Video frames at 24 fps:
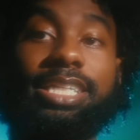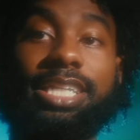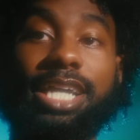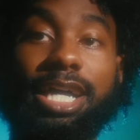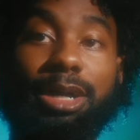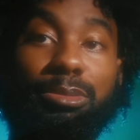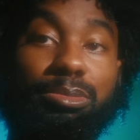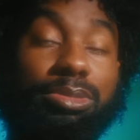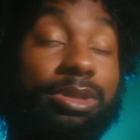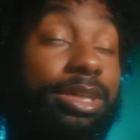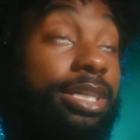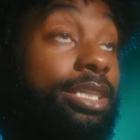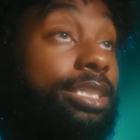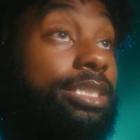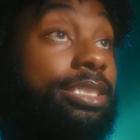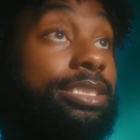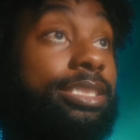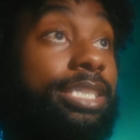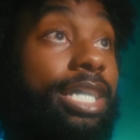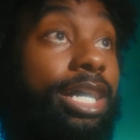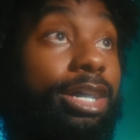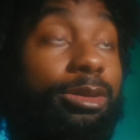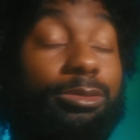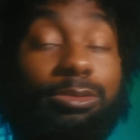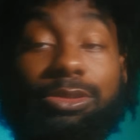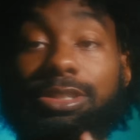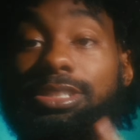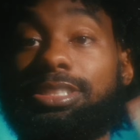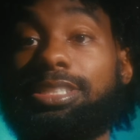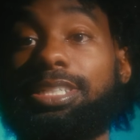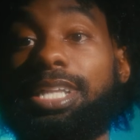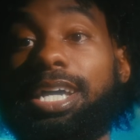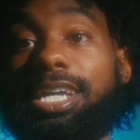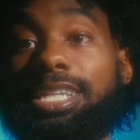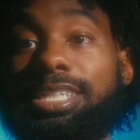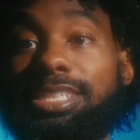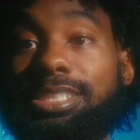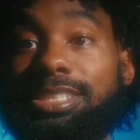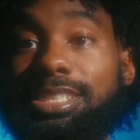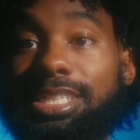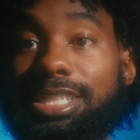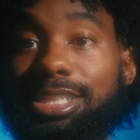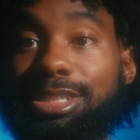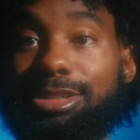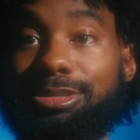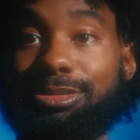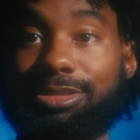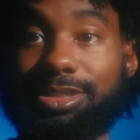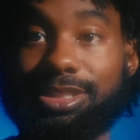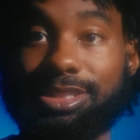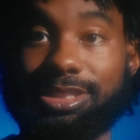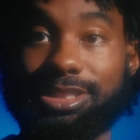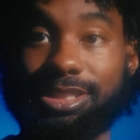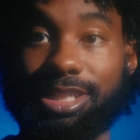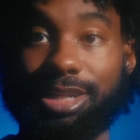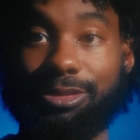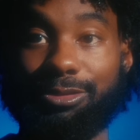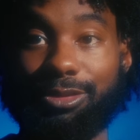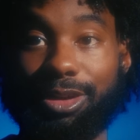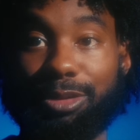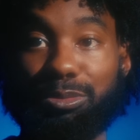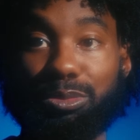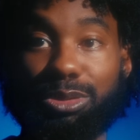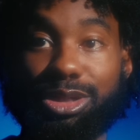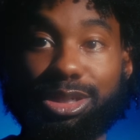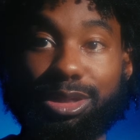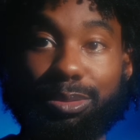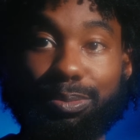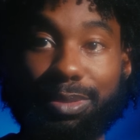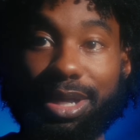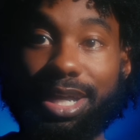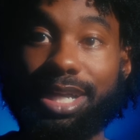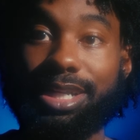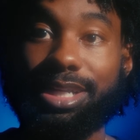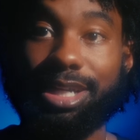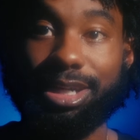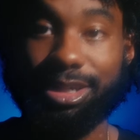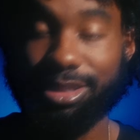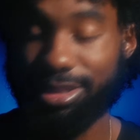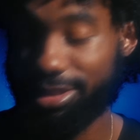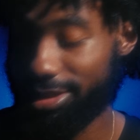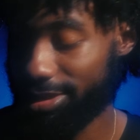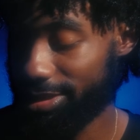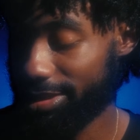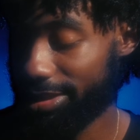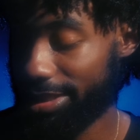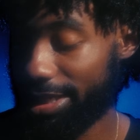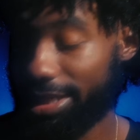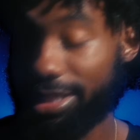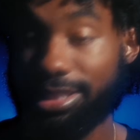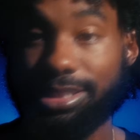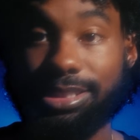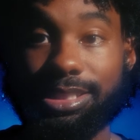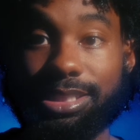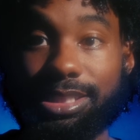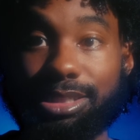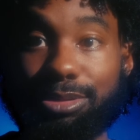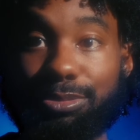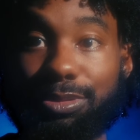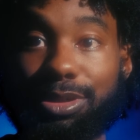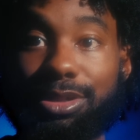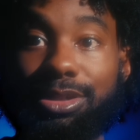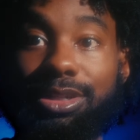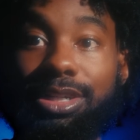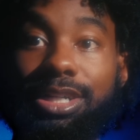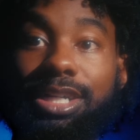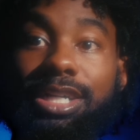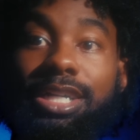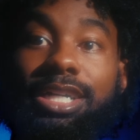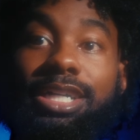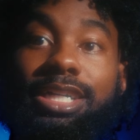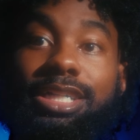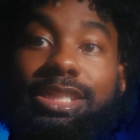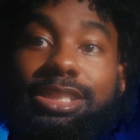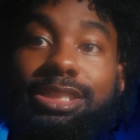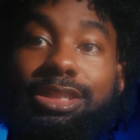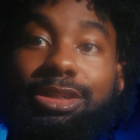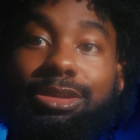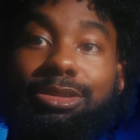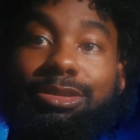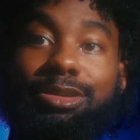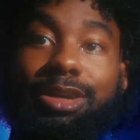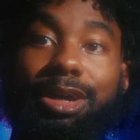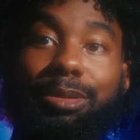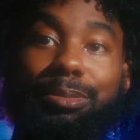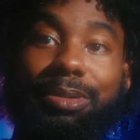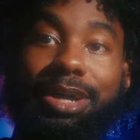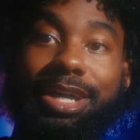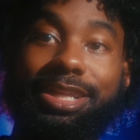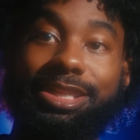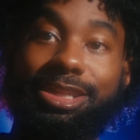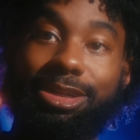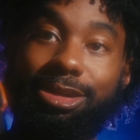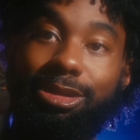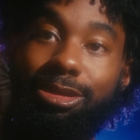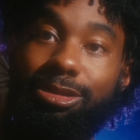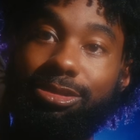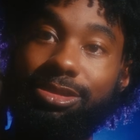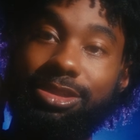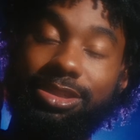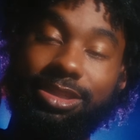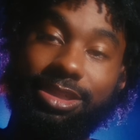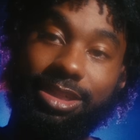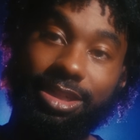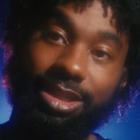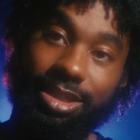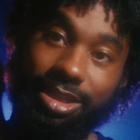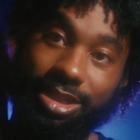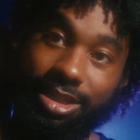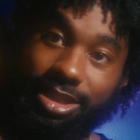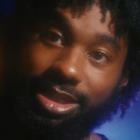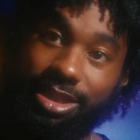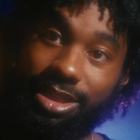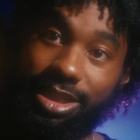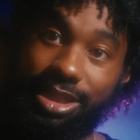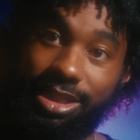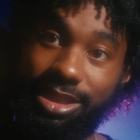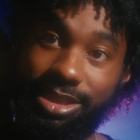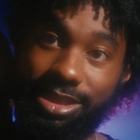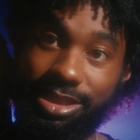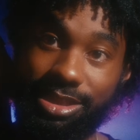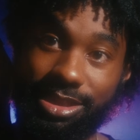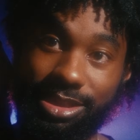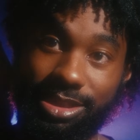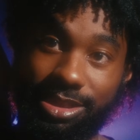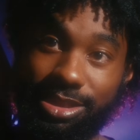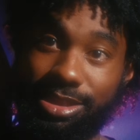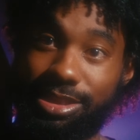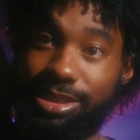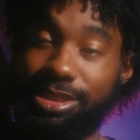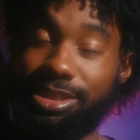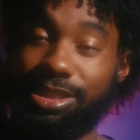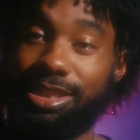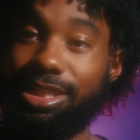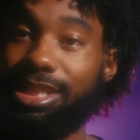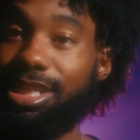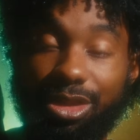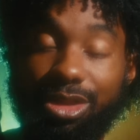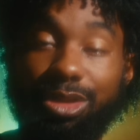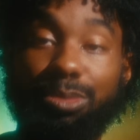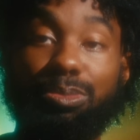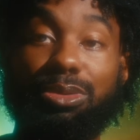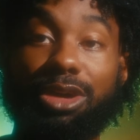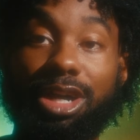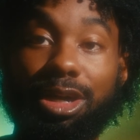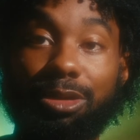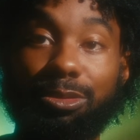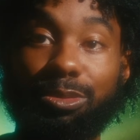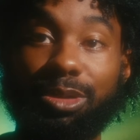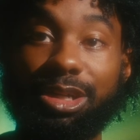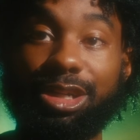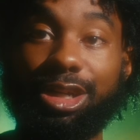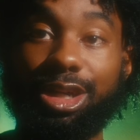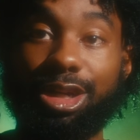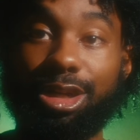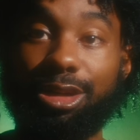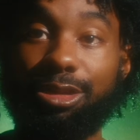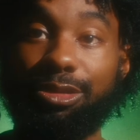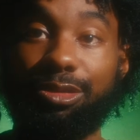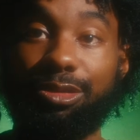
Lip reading: not plan this out with this lighting setup because if I bring the bag down here, you can't see it anymore. So I'm gonna have to hold it like these. The problem occurred